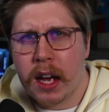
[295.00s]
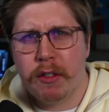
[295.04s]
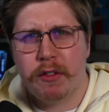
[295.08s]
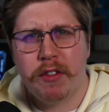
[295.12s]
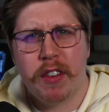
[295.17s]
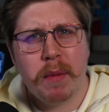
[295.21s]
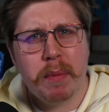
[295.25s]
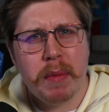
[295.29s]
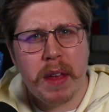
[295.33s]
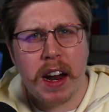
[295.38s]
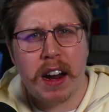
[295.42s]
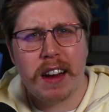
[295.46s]

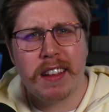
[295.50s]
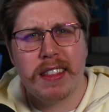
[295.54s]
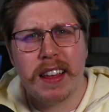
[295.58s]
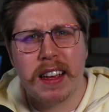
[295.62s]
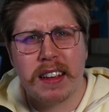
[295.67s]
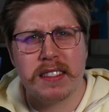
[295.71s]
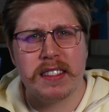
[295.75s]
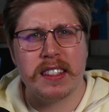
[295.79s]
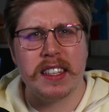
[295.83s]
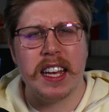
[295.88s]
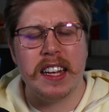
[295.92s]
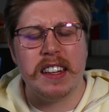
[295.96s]
from there,
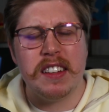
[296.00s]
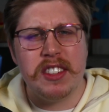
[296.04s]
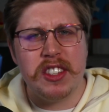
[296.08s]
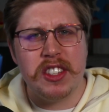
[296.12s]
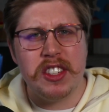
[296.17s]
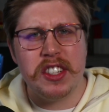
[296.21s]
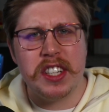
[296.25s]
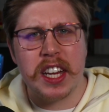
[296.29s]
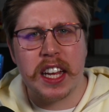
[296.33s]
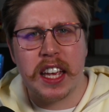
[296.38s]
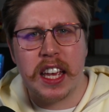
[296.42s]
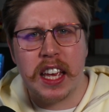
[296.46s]
things get
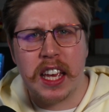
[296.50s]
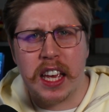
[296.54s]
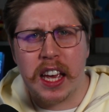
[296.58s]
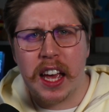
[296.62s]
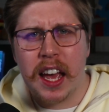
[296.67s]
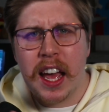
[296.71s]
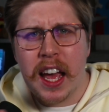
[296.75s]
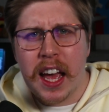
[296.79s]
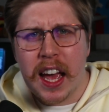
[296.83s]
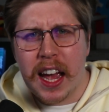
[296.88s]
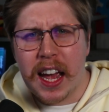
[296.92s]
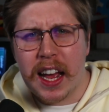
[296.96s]
sticky
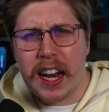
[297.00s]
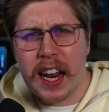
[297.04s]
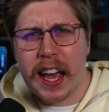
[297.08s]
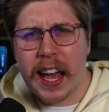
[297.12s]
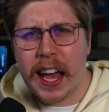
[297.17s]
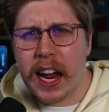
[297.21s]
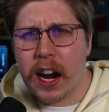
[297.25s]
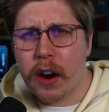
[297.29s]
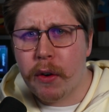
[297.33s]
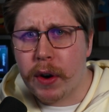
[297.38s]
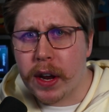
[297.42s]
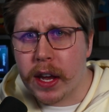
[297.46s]
and
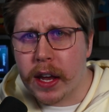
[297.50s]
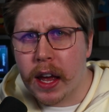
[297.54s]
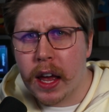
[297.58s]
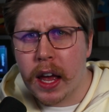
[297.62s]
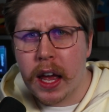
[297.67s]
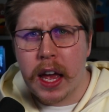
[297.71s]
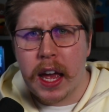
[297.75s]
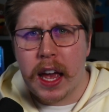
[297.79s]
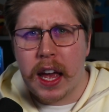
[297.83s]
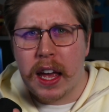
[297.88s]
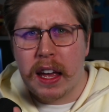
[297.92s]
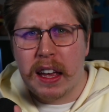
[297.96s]
hairy
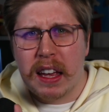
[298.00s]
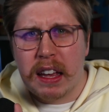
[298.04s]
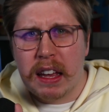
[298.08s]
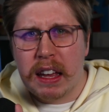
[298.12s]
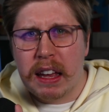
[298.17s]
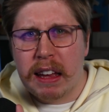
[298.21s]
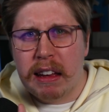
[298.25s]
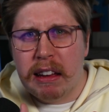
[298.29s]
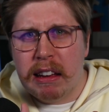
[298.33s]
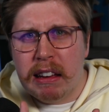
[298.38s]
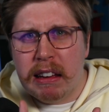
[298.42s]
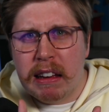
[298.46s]

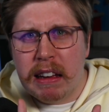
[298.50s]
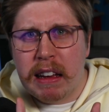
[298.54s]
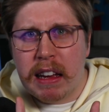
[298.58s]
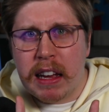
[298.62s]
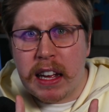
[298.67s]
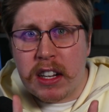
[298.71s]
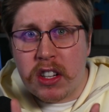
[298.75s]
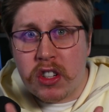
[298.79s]
and